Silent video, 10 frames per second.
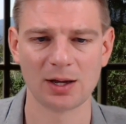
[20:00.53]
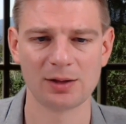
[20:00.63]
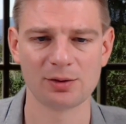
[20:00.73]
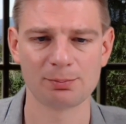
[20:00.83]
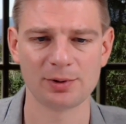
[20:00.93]

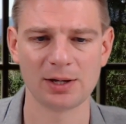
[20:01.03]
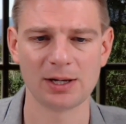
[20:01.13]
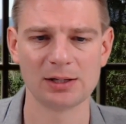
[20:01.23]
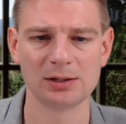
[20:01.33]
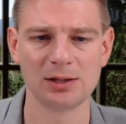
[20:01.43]
And the
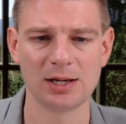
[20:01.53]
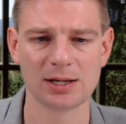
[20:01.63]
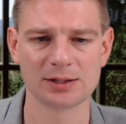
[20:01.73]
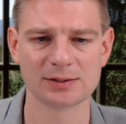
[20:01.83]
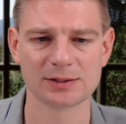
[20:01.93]

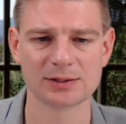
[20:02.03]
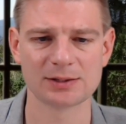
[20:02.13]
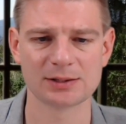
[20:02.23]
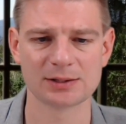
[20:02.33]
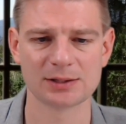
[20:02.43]

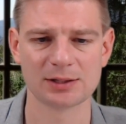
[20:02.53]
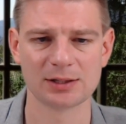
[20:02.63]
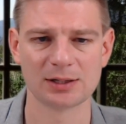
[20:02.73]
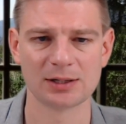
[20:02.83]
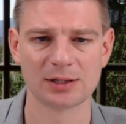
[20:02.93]
playlist
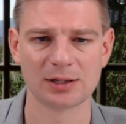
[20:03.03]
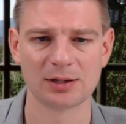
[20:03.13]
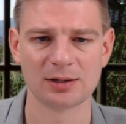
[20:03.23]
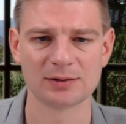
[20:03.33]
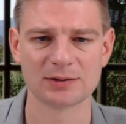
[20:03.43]

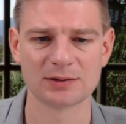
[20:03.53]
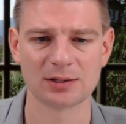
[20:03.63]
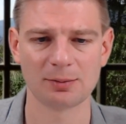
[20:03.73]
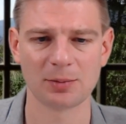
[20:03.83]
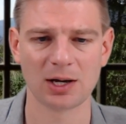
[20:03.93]

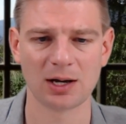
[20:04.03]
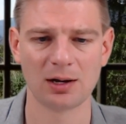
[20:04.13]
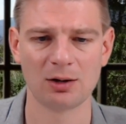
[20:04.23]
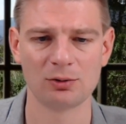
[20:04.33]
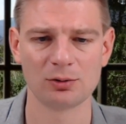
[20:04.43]

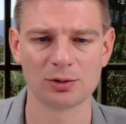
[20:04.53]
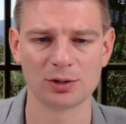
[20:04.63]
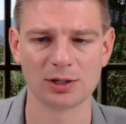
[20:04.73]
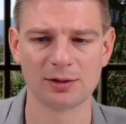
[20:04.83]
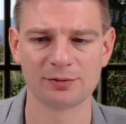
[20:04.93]
somehow
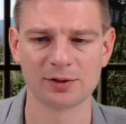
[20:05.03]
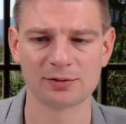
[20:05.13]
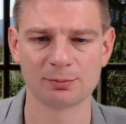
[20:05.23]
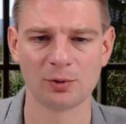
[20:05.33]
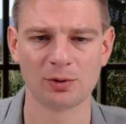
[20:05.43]
gives
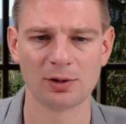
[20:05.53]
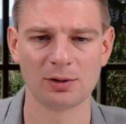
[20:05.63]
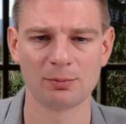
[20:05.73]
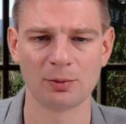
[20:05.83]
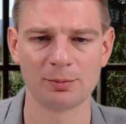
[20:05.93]
us
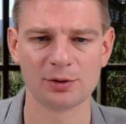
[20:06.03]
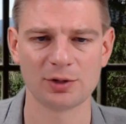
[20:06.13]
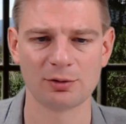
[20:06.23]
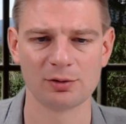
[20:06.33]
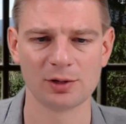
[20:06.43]

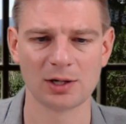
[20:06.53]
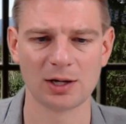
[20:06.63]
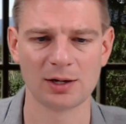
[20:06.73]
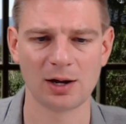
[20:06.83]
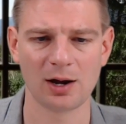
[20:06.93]
momentarily
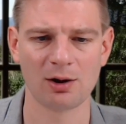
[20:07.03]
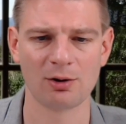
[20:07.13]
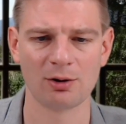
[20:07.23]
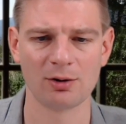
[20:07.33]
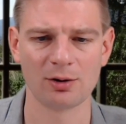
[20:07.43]
an
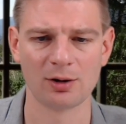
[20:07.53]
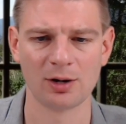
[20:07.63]
error